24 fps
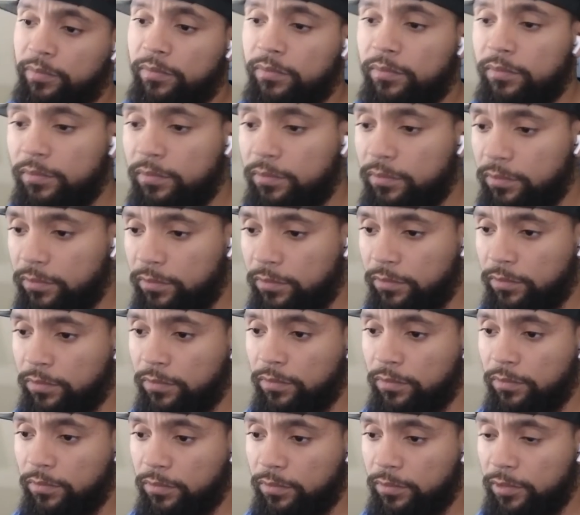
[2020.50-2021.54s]
Father?
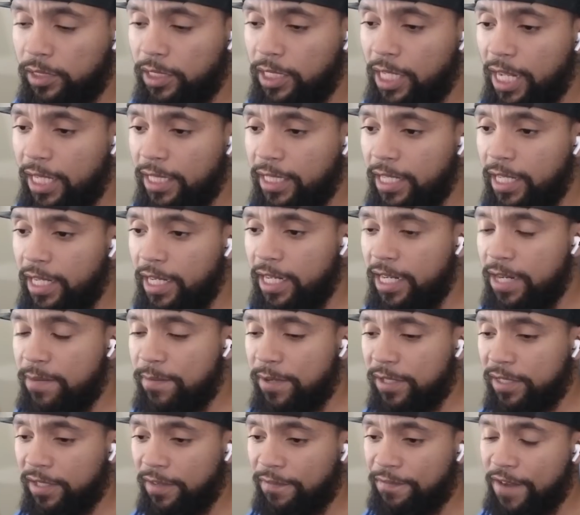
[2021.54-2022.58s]
In that dig, he
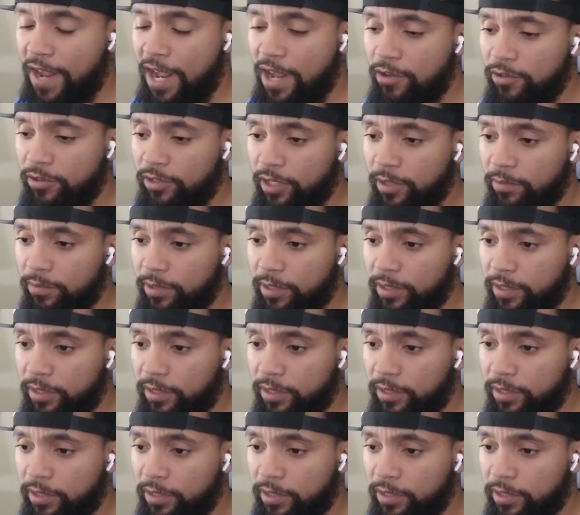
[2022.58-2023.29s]
must have found something.